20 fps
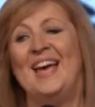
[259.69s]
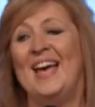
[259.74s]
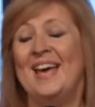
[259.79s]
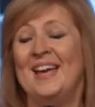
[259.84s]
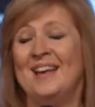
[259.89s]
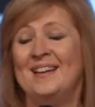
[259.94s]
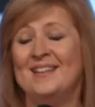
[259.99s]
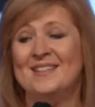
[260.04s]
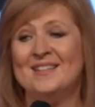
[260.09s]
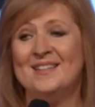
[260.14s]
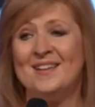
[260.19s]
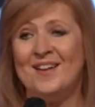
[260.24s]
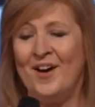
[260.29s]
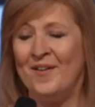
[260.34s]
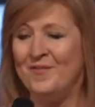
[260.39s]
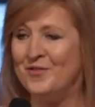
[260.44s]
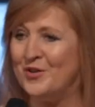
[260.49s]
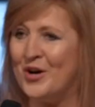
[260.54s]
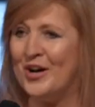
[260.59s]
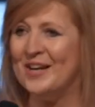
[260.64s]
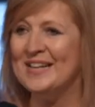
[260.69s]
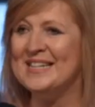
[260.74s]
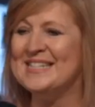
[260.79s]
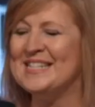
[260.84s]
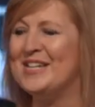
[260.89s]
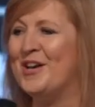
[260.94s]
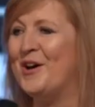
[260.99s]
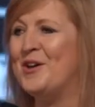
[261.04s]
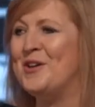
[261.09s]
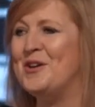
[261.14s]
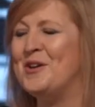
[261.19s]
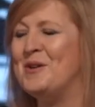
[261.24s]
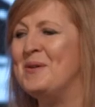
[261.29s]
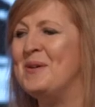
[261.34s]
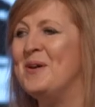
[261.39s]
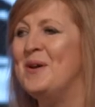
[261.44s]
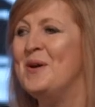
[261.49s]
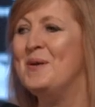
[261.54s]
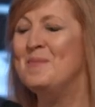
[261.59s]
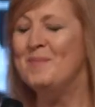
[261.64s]
And I've got to tell
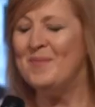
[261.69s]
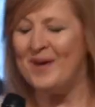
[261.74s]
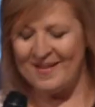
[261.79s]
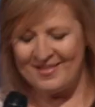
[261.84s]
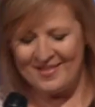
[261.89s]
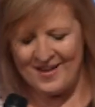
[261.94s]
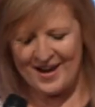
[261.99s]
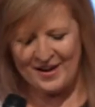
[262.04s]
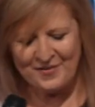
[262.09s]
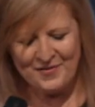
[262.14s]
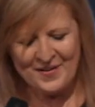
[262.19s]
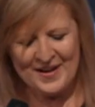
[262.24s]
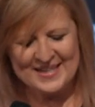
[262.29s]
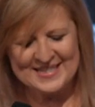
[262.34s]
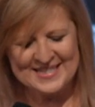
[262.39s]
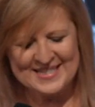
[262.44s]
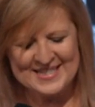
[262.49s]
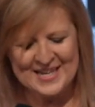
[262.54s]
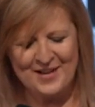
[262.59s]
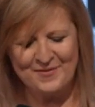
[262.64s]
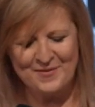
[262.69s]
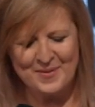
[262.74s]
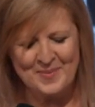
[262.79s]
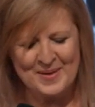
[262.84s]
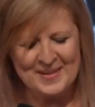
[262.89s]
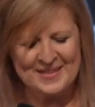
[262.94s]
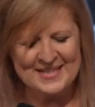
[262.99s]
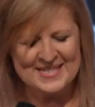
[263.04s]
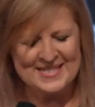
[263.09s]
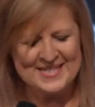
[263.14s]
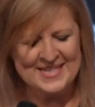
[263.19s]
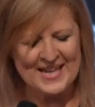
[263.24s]
you, my life has never been the